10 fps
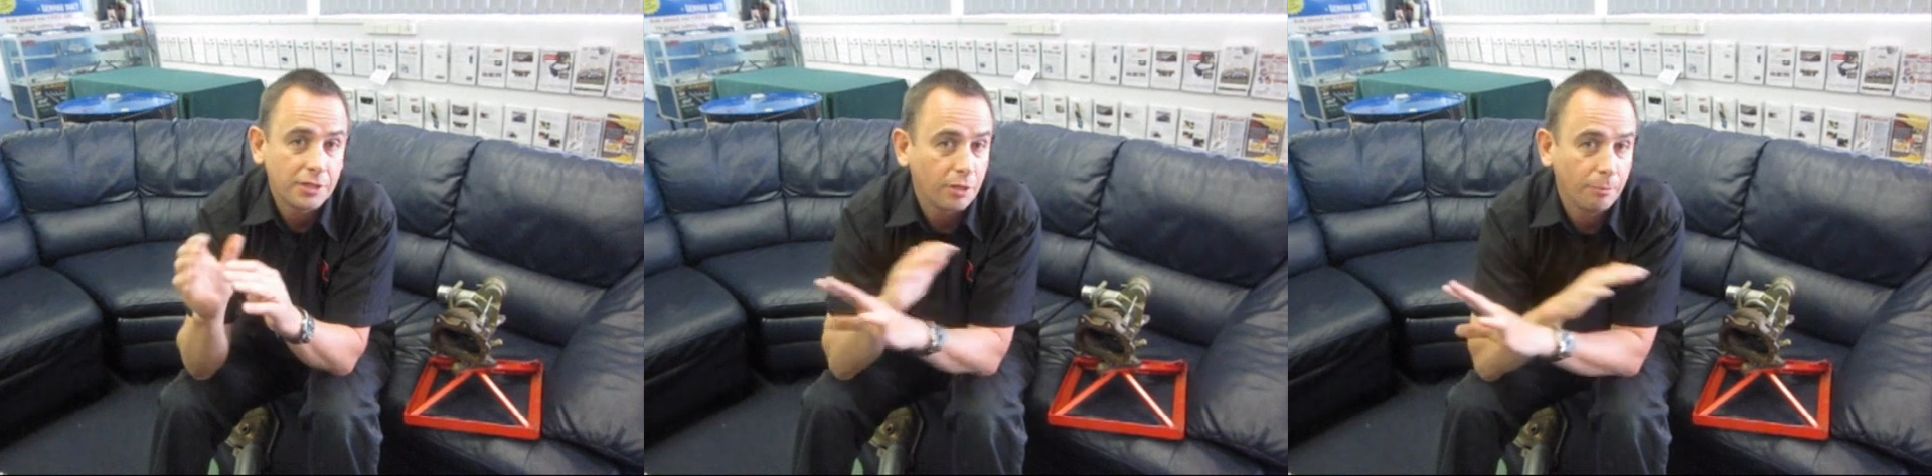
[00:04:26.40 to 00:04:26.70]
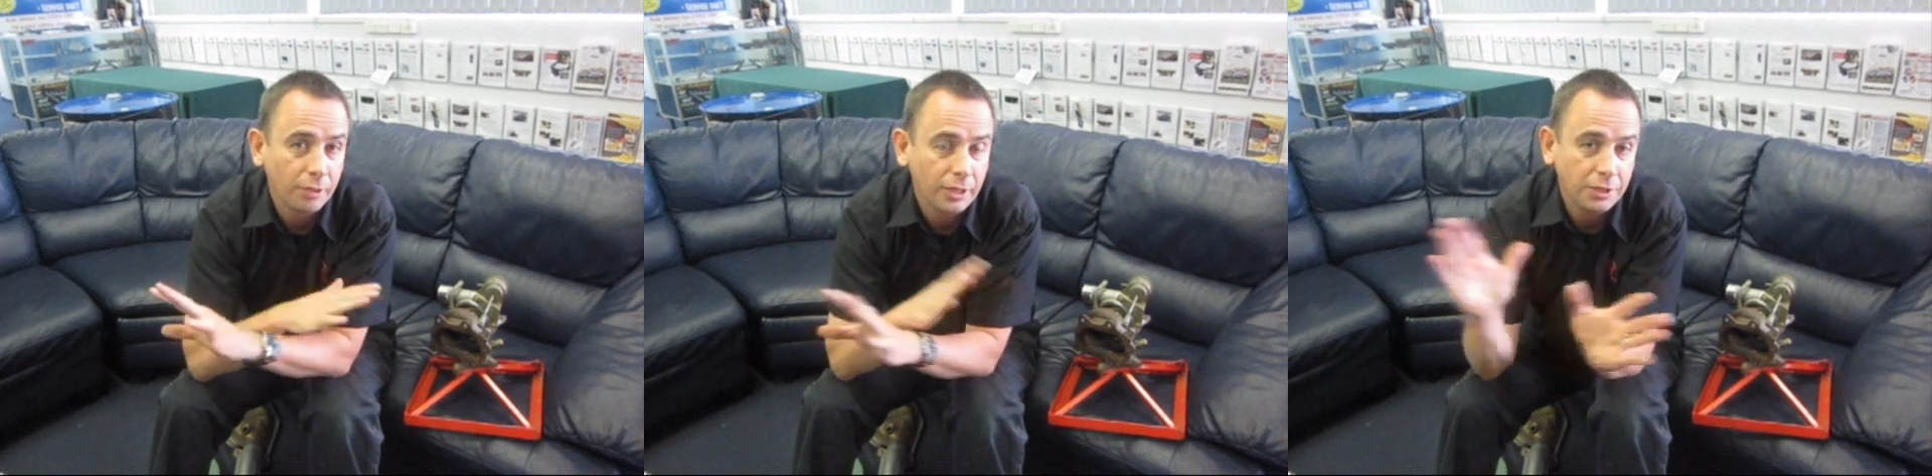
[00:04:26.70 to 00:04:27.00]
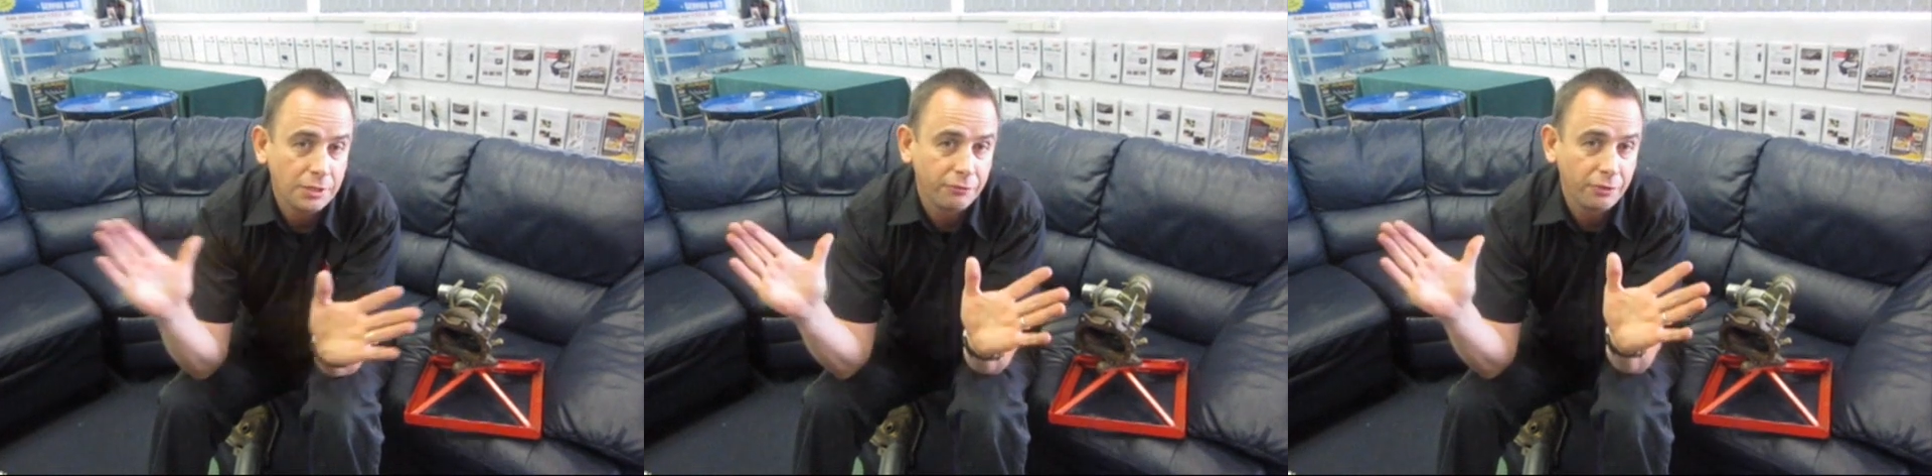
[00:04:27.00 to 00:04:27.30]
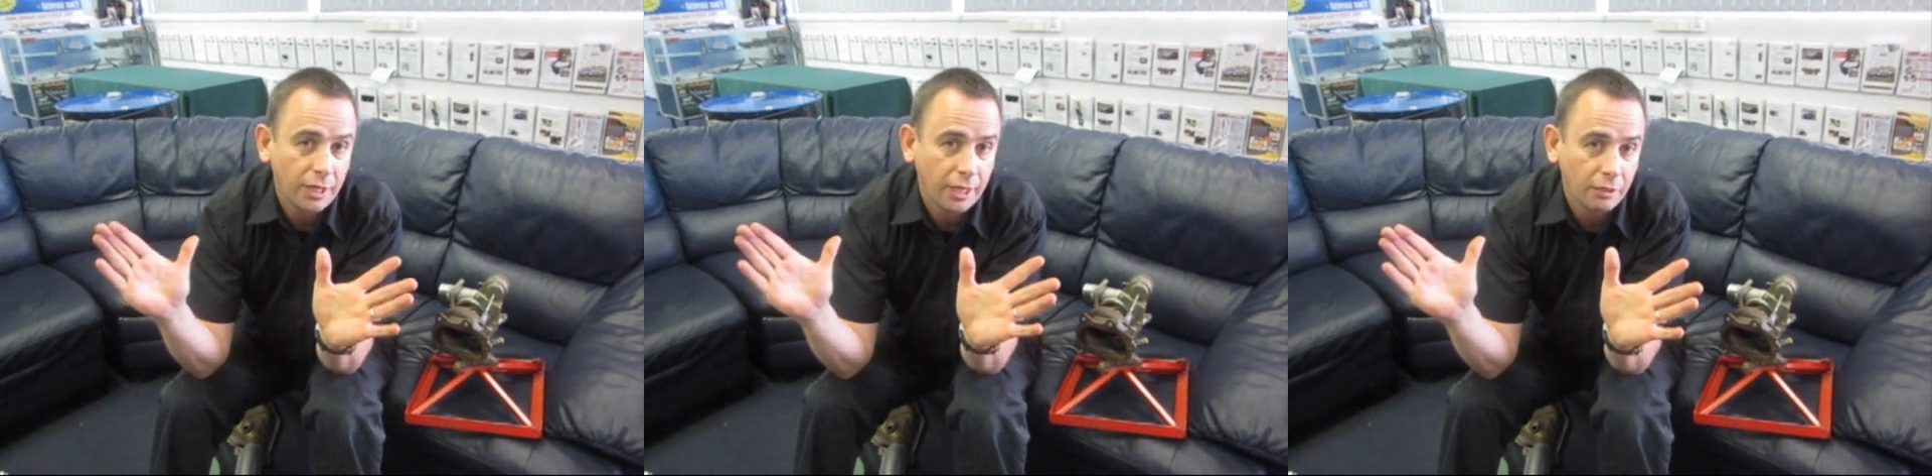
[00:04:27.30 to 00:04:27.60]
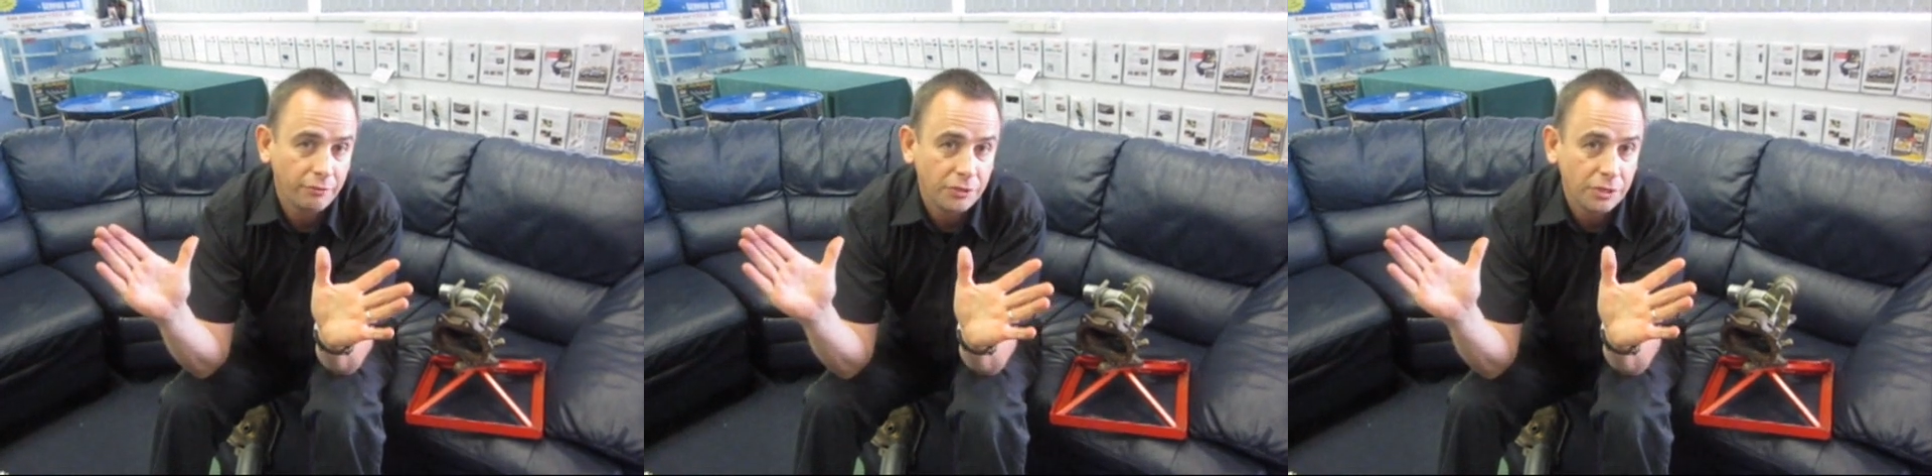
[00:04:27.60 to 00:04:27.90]
a completely different
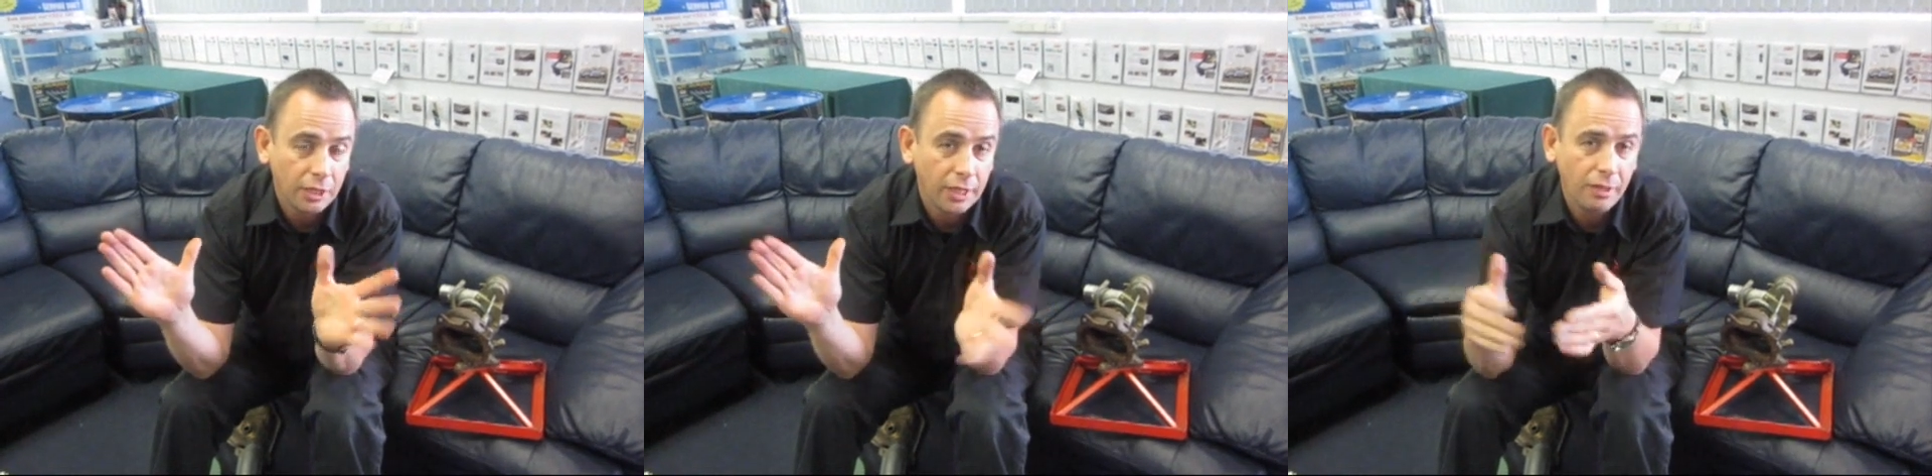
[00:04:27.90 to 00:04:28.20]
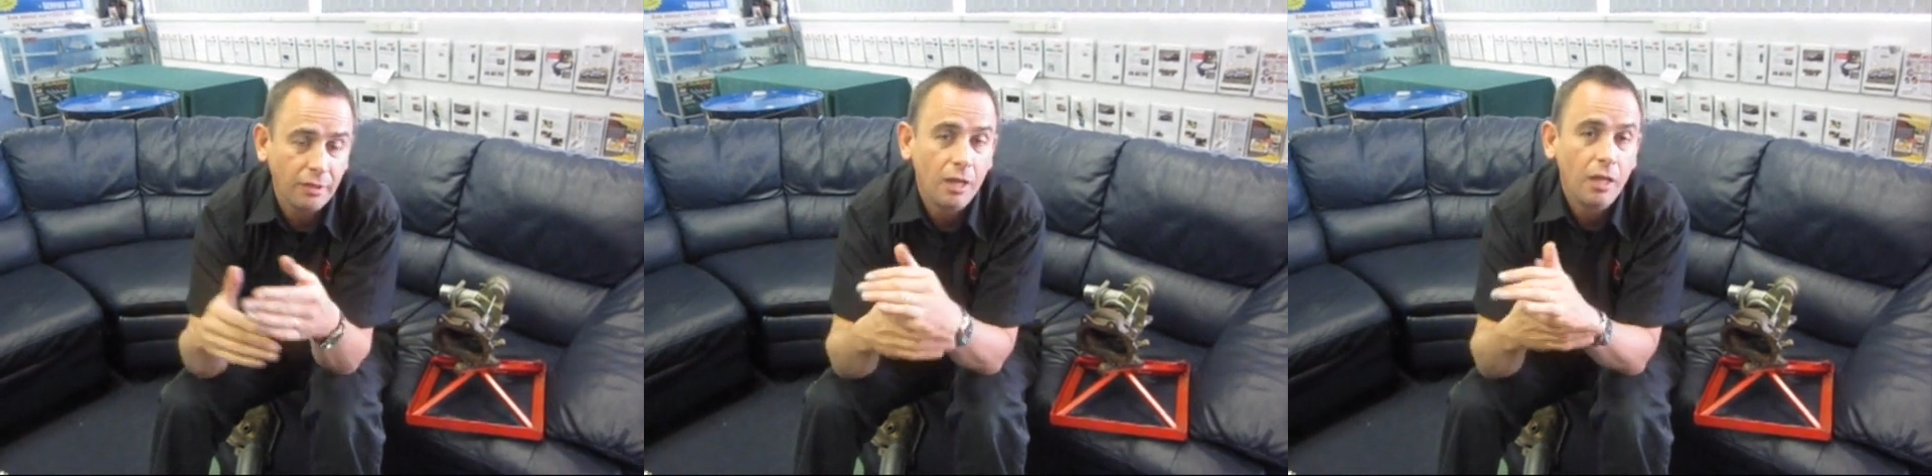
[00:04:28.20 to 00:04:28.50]
kettle of fish again.